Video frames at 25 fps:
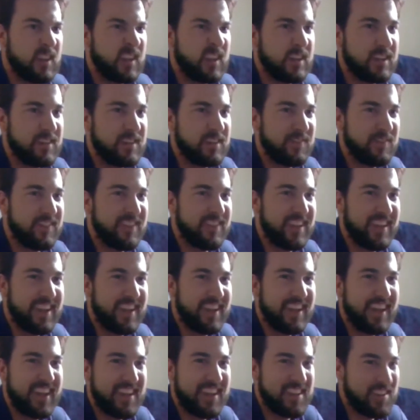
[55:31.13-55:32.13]

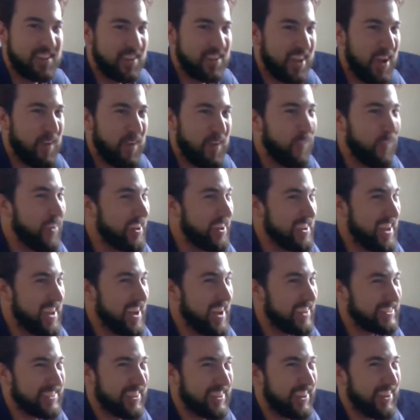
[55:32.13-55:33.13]
You got one.
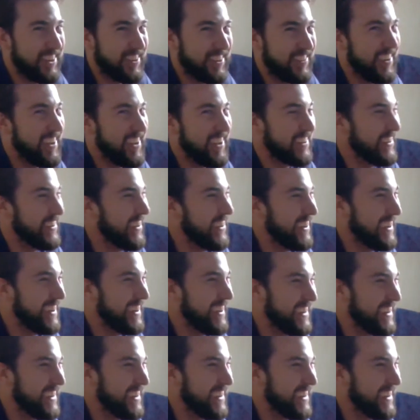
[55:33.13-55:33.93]
How's Colorado?